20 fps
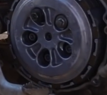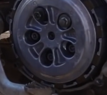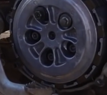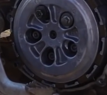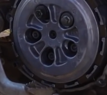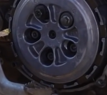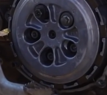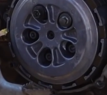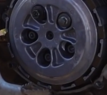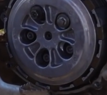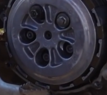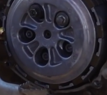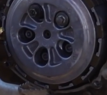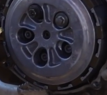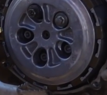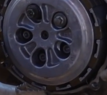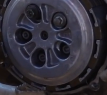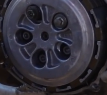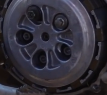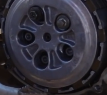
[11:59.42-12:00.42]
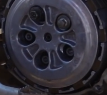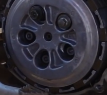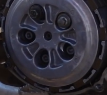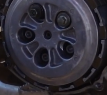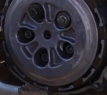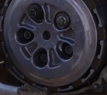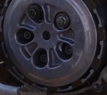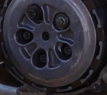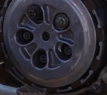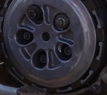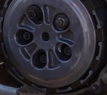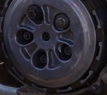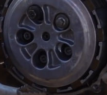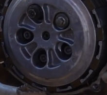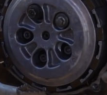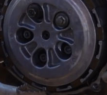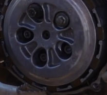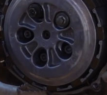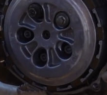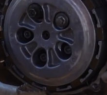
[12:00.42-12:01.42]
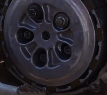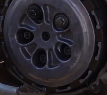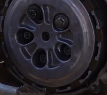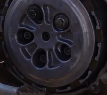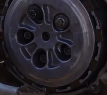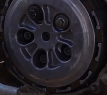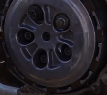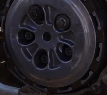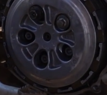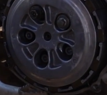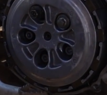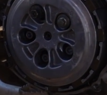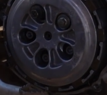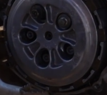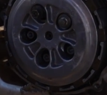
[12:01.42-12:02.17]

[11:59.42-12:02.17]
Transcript: push? Not that hard, I